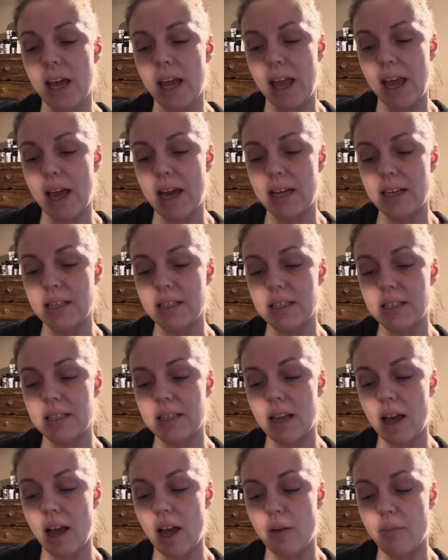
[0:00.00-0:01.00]
And
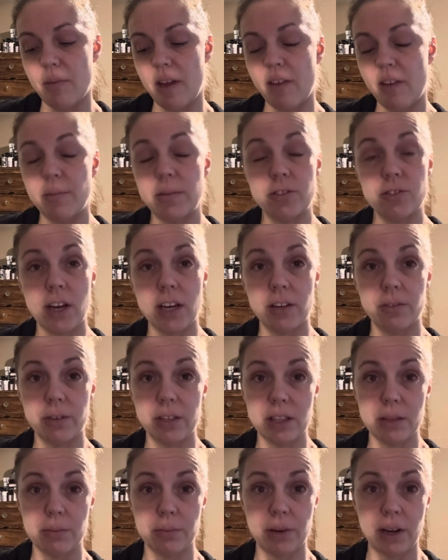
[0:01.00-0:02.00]
um, I've been trying to
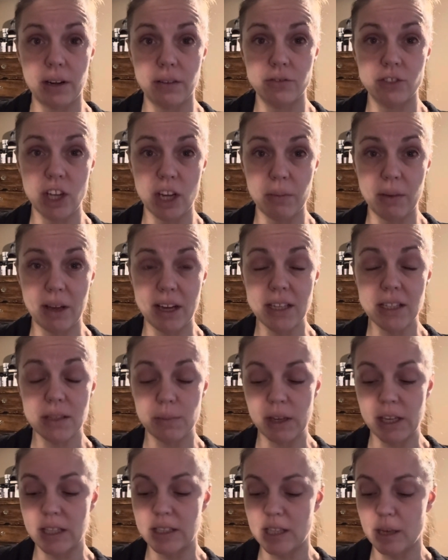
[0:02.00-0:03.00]
read the prayer of Jabez
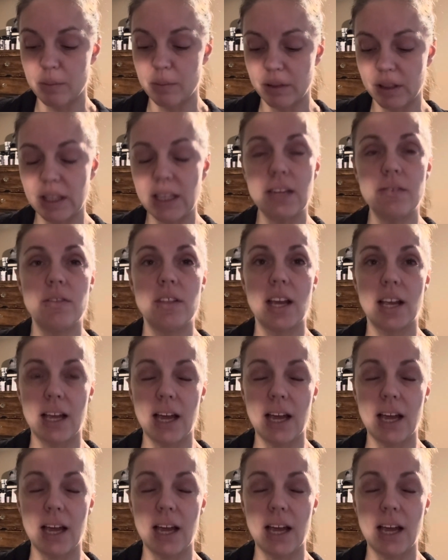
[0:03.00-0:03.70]
because I believe that